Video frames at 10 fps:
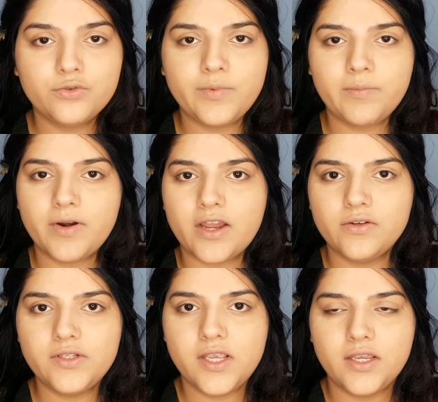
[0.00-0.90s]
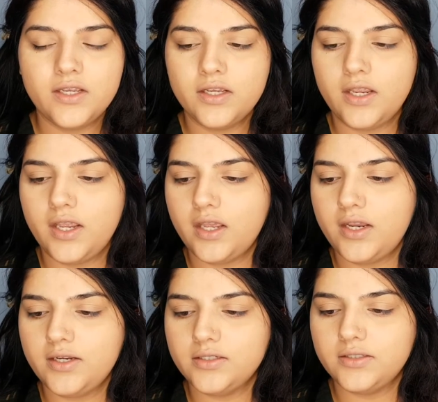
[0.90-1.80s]
my brows,
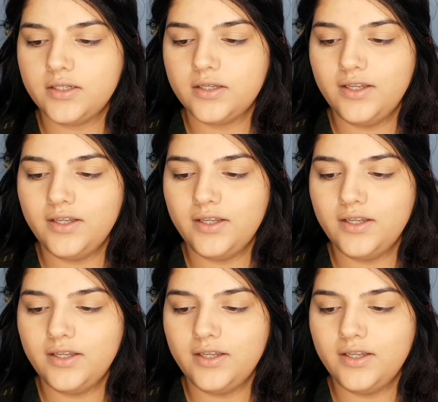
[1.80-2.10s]
and